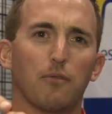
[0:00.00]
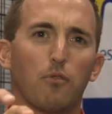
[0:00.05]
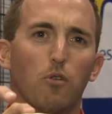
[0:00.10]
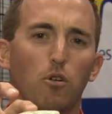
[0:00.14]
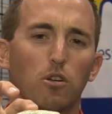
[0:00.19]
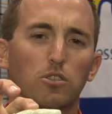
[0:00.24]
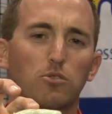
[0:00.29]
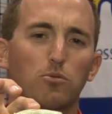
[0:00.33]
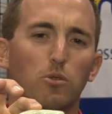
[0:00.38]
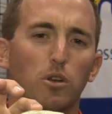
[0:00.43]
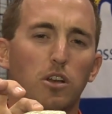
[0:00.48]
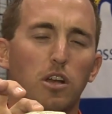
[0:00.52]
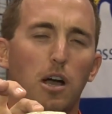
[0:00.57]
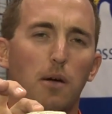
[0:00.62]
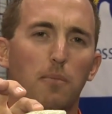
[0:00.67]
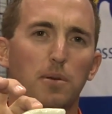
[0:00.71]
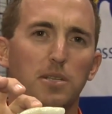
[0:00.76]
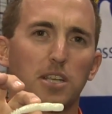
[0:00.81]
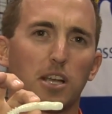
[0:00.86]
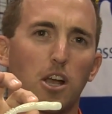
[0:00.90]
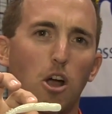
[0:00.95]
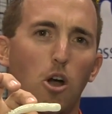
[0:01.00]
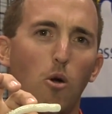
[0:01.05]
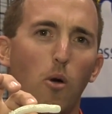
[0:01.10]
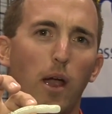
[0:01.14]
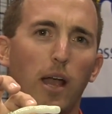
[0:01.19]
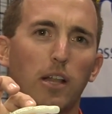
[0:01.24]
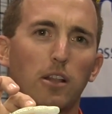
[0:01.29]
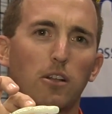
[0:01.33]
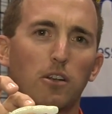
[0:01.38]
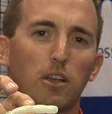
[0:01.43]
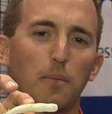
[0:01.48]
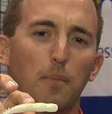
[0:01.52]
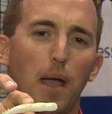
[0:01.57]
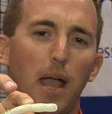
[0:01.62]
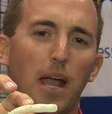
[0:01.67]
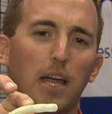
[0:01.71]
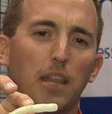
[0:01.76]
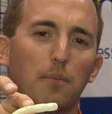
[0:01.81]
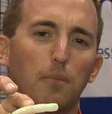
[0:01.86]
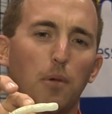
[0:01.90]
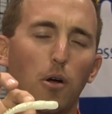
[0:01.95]
Forest Wood Cup as a co-angler in the
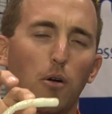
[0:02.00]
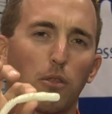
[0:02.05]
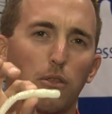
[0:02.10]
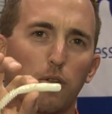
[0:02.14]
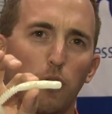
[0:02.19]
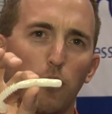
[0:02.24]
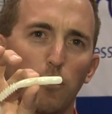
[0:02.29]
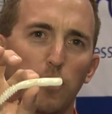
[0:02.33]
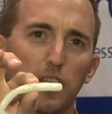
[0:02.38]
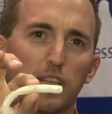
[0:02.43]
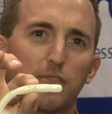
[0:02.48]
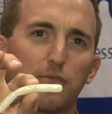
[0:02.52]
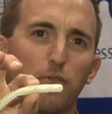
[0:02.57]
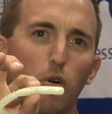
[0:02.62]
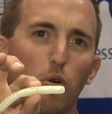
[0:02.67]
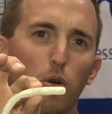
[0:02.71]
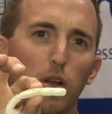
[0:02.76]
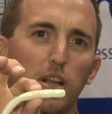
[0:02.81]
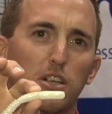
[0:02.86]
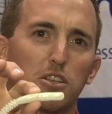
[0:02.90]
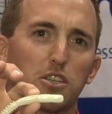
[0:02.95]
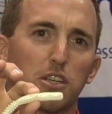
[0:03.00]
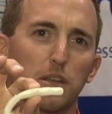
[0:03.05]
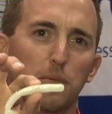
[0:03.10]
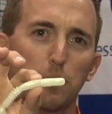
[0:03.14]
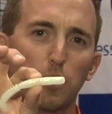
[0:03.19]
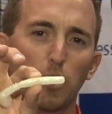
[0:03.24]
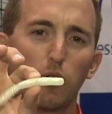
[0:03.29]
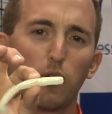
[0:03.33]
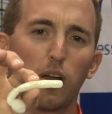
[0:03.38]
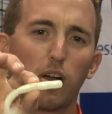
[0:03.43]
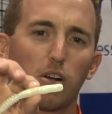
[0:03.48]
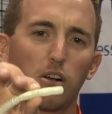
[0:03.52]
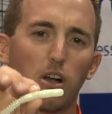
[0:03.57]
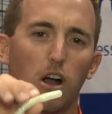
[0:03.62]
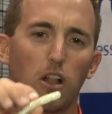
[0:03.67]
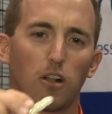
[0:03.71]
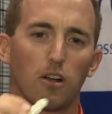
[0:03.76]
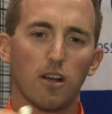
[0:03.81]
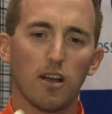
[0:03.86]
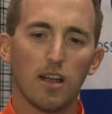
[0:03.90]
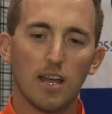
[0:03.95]
back of the boat throwing this 4-inch in a bluegill
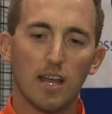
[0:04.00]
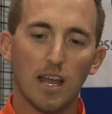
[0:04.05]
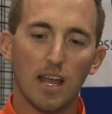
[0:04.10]
color.